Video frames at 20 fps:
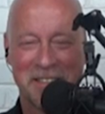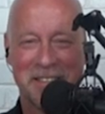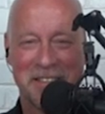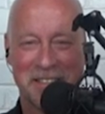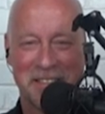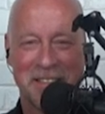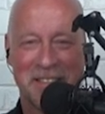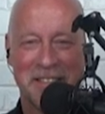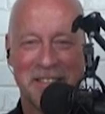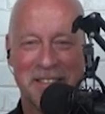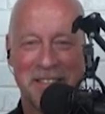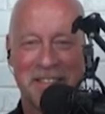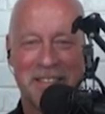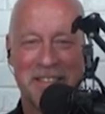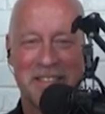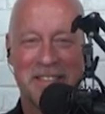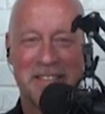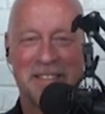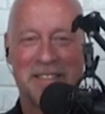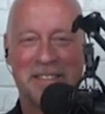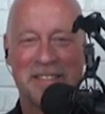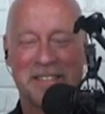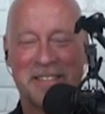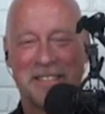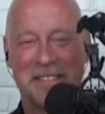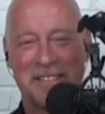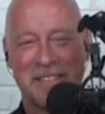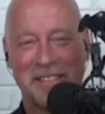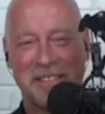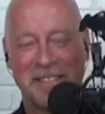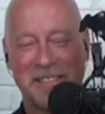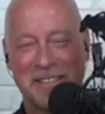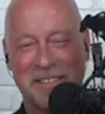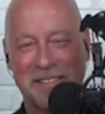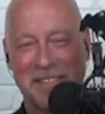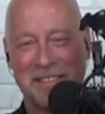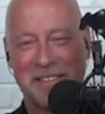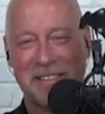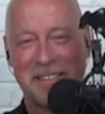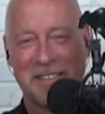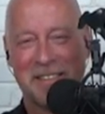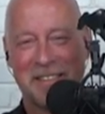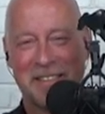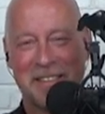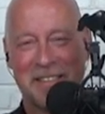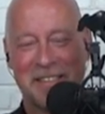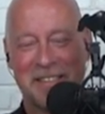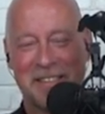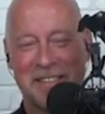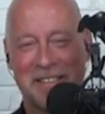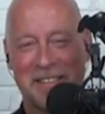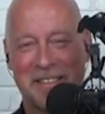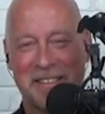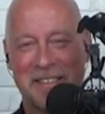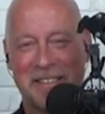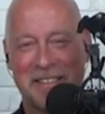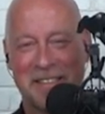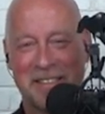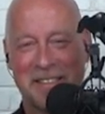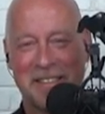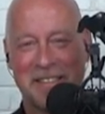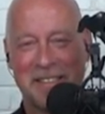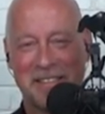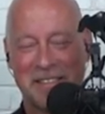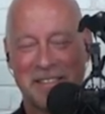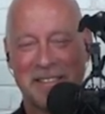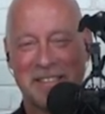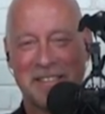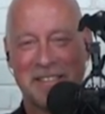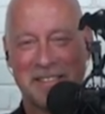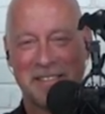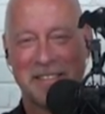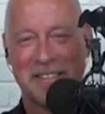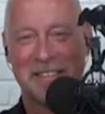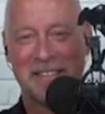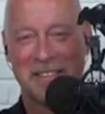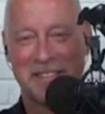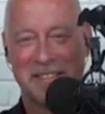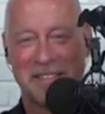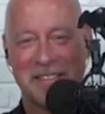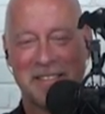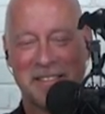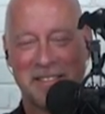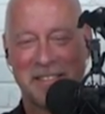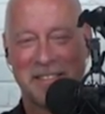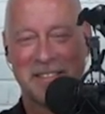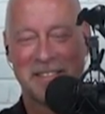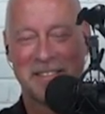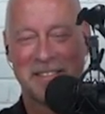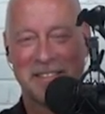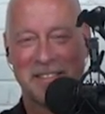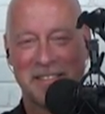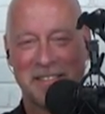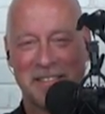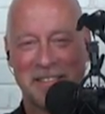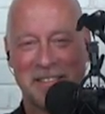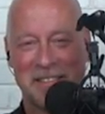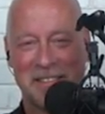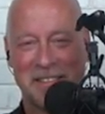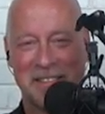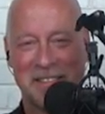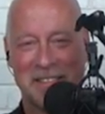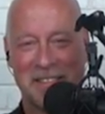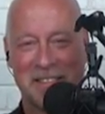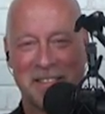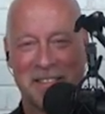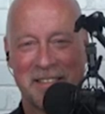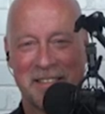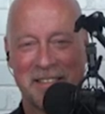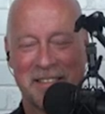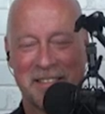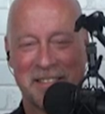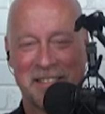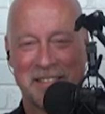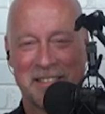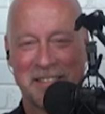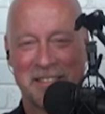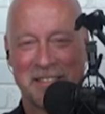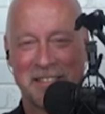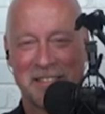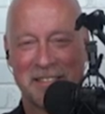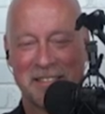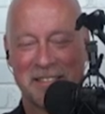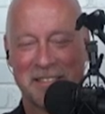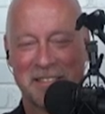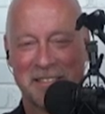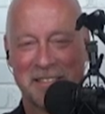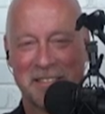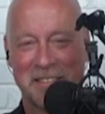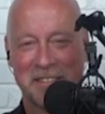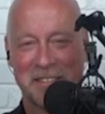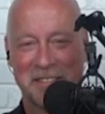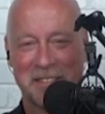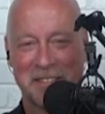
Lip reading: (not speaking)